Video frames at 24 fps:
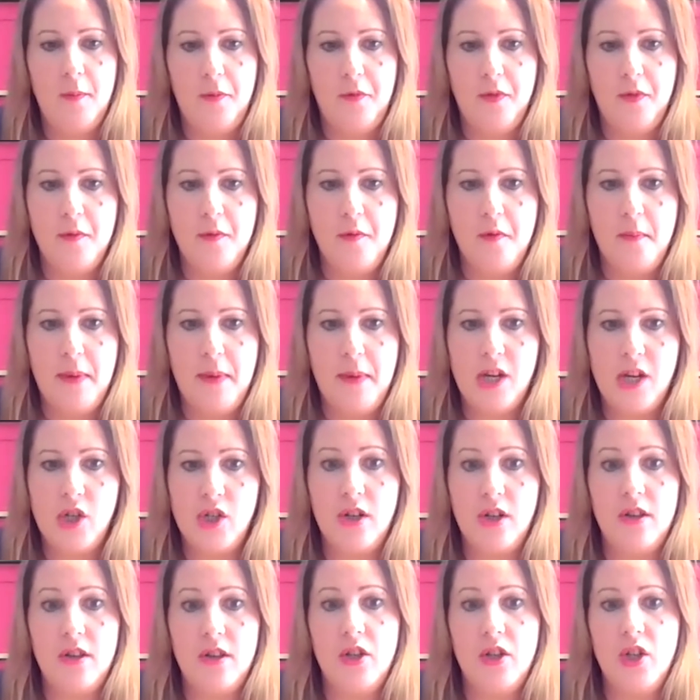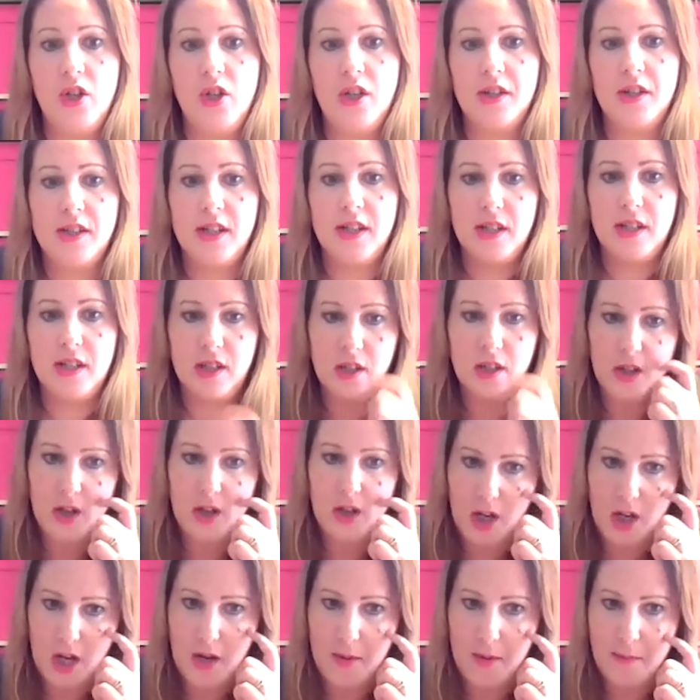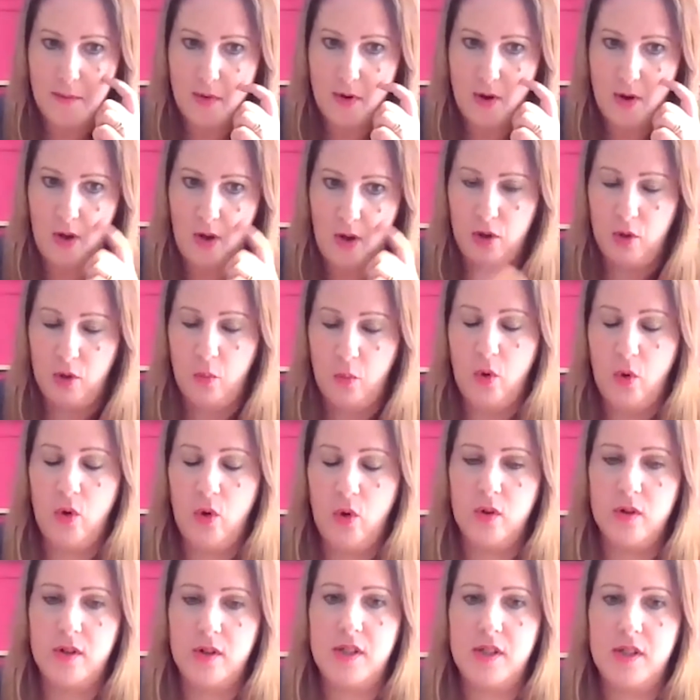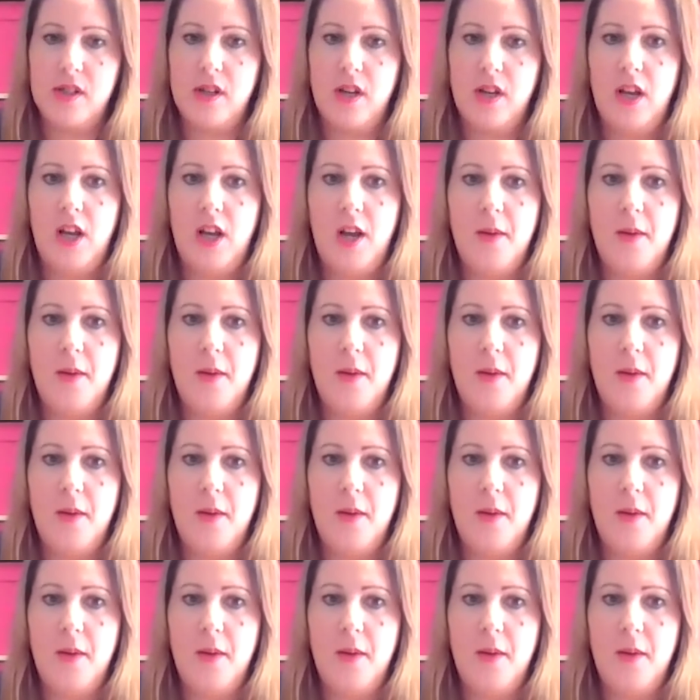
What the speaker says: for information, and the nurses that on the wards